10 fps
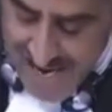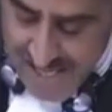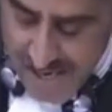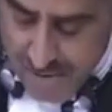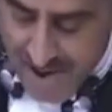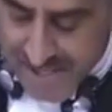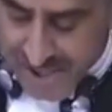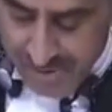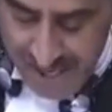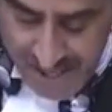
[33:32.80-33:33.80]
and the
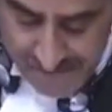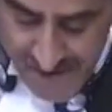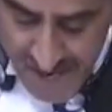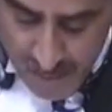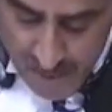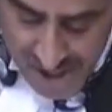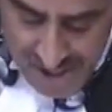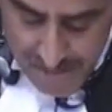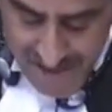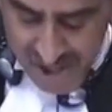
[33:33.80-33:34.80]
rights relief
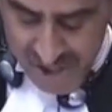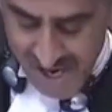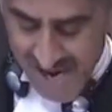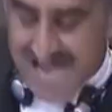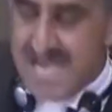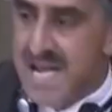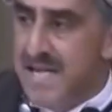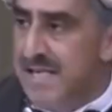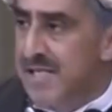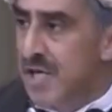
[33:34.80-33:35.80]
which the measures are
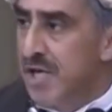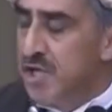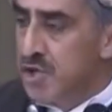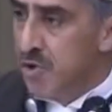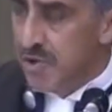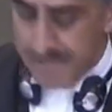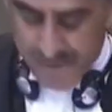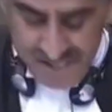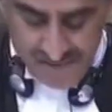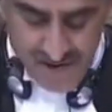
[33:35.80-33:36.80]
intended to ensure the
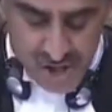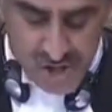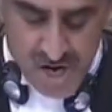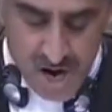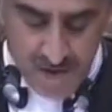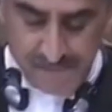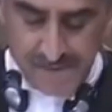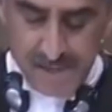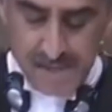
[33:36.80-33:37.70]
preservation of.